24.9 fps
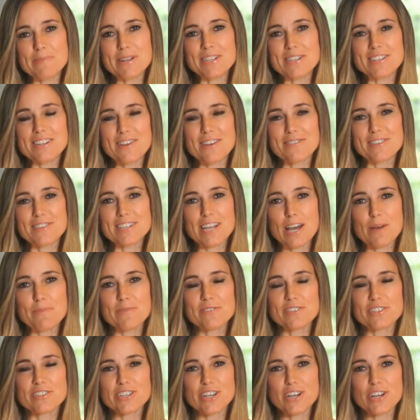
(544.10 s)
I mentioned off the top of
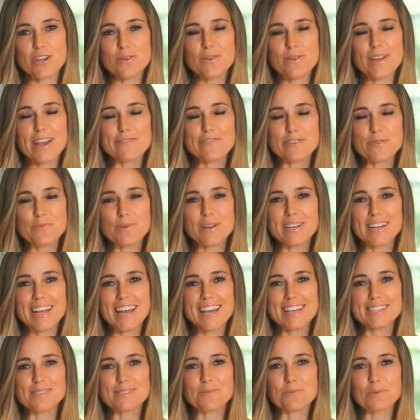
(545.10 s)
the show, everyone
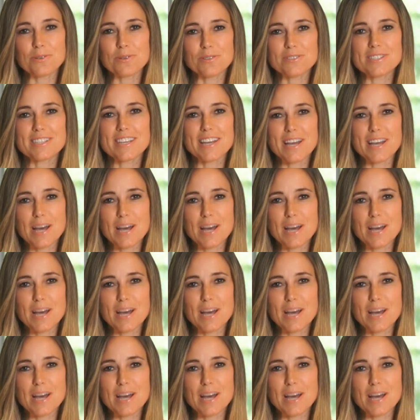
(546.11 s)
has World